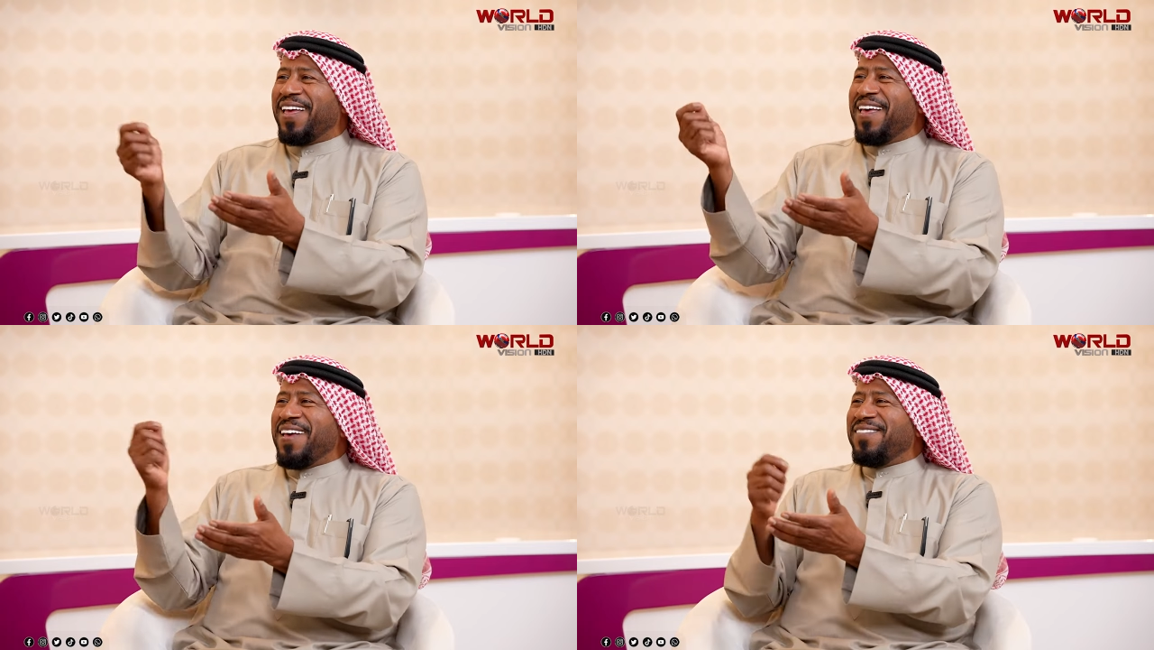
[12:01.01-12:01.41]

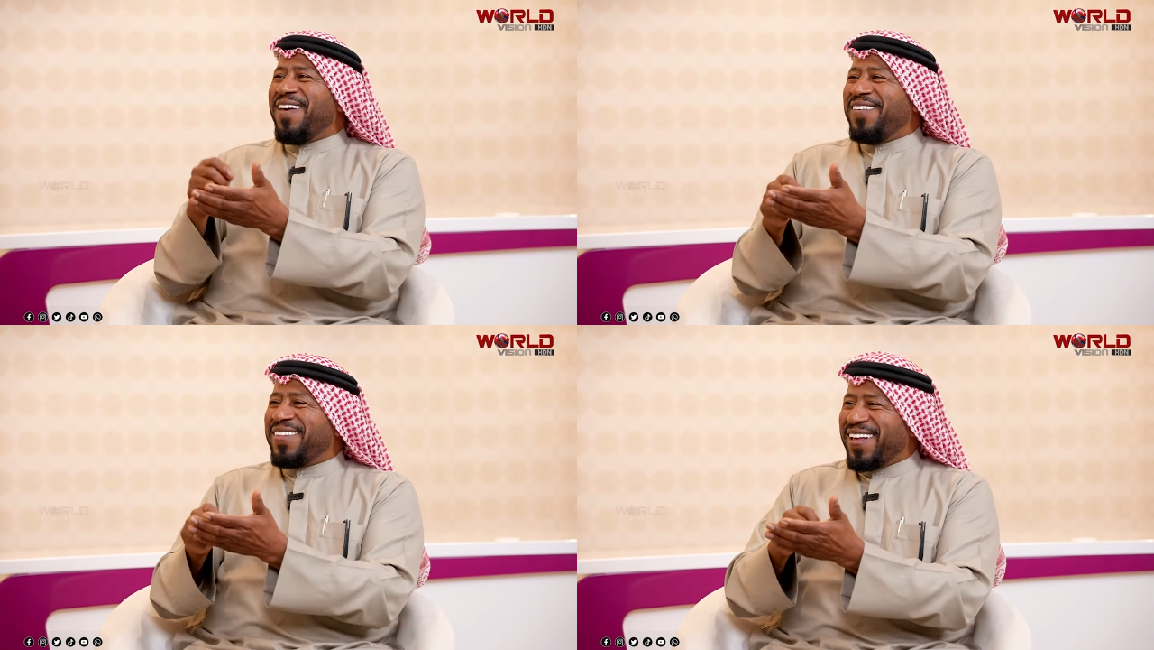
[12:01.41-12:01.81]
I know
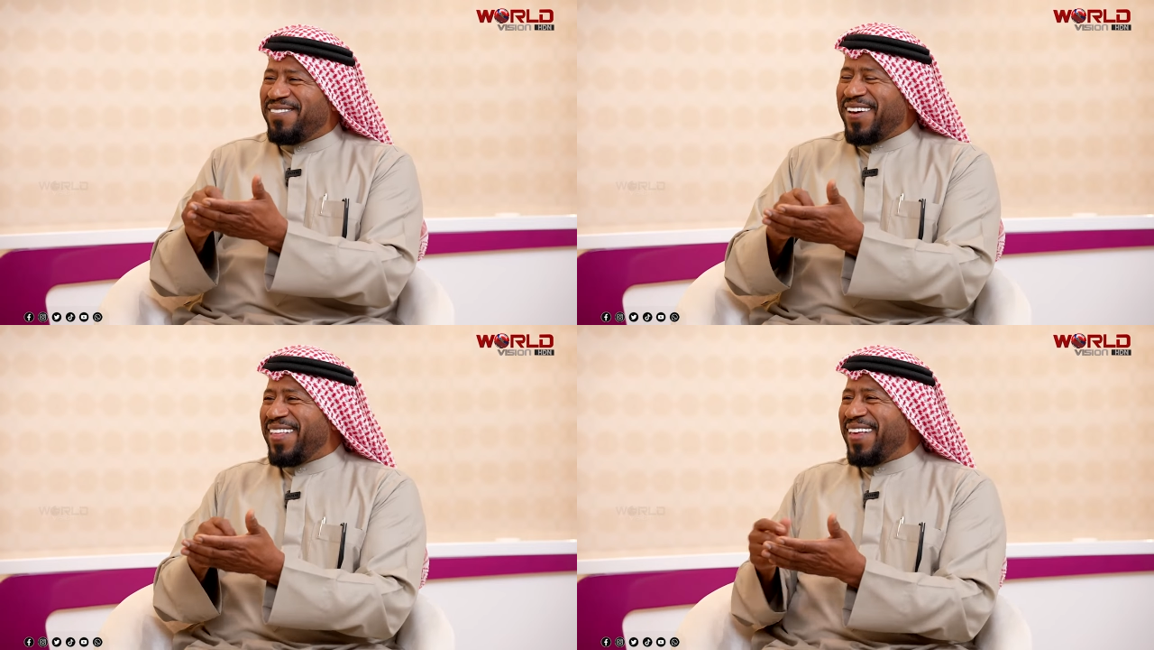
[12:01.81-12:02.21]
you're
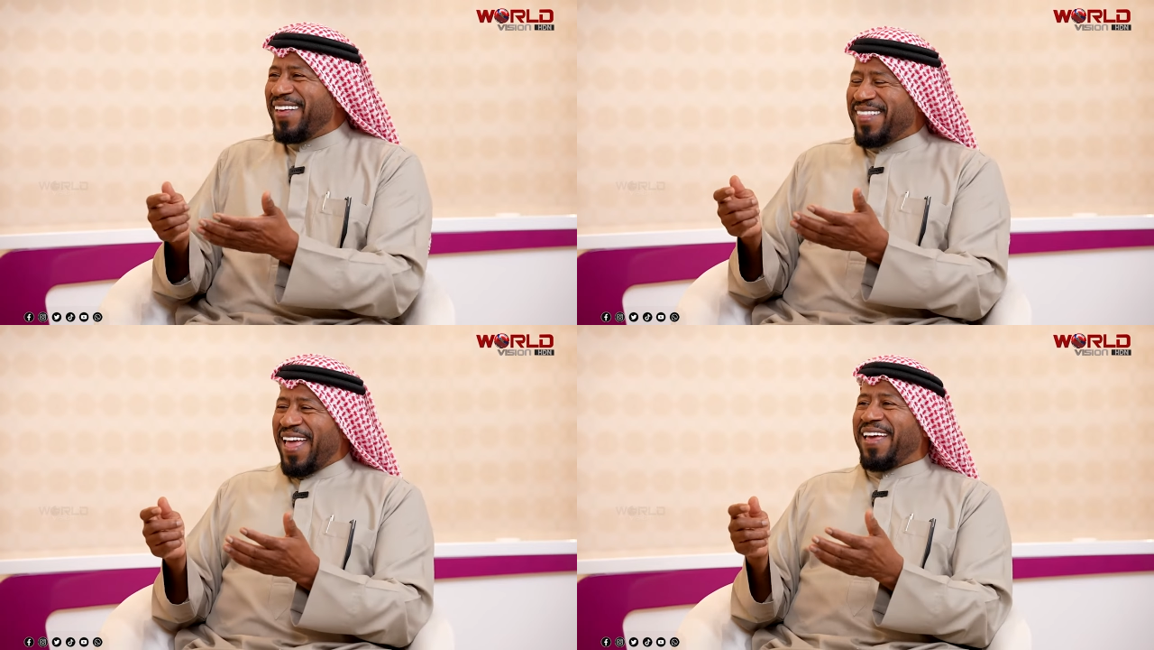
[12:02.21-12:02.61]
still
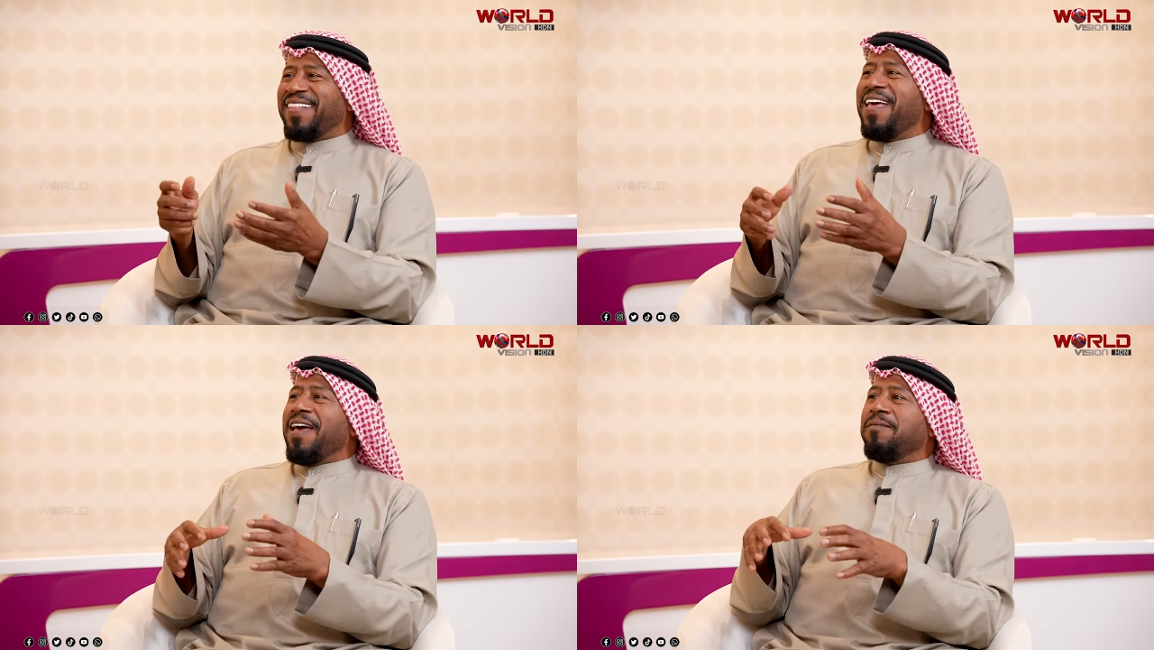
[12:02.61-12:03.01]
writing the
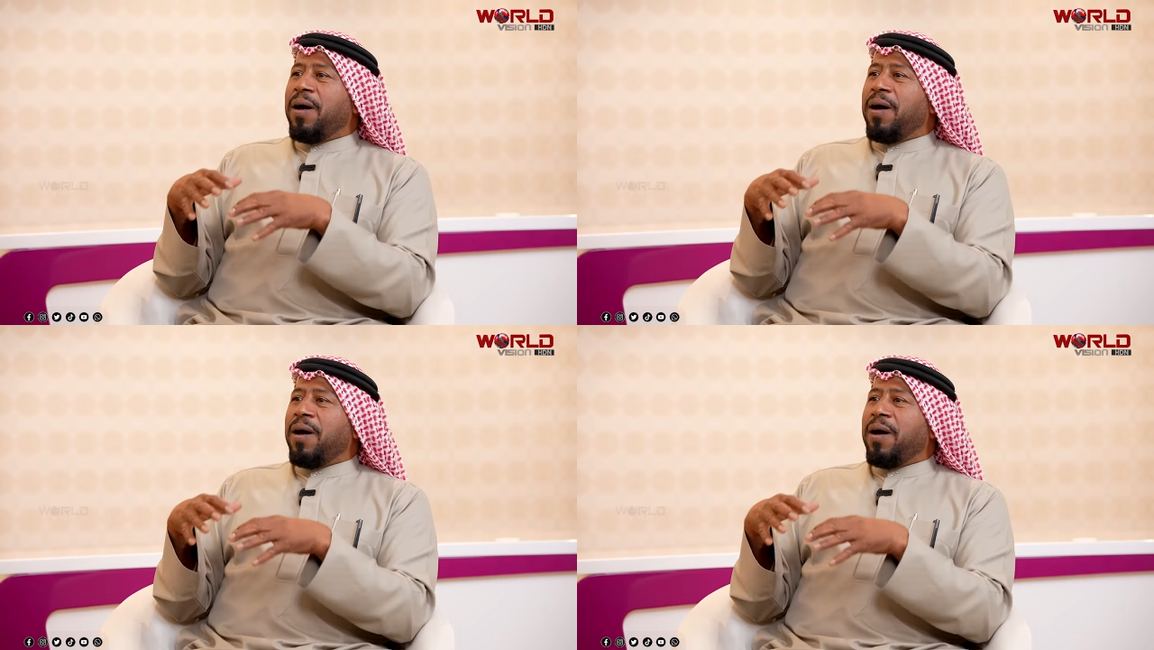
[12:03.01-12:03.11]
story.